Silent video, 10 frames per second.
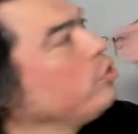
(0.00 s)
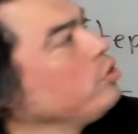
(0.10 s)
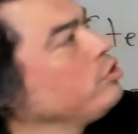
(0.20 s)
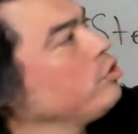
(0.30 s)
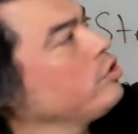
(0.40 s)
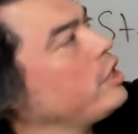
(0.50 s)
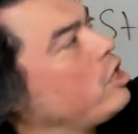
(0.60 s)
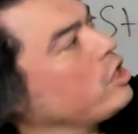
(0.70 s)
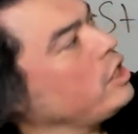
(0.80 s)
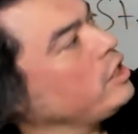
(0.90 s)
to
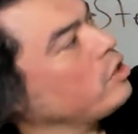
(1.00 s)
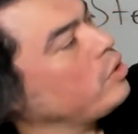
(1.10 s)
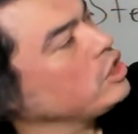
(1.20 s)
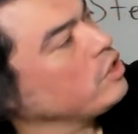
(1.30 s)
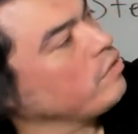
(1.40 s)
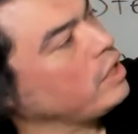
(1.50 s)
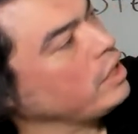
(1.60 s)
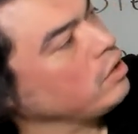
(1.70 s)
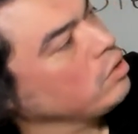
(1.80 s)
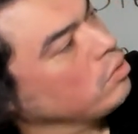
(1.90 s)
calculate the equation of the line,
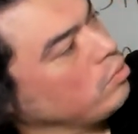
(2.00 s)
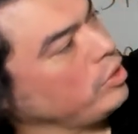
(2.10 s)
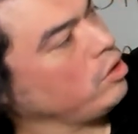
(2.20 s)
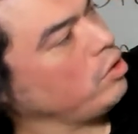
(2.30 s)
we know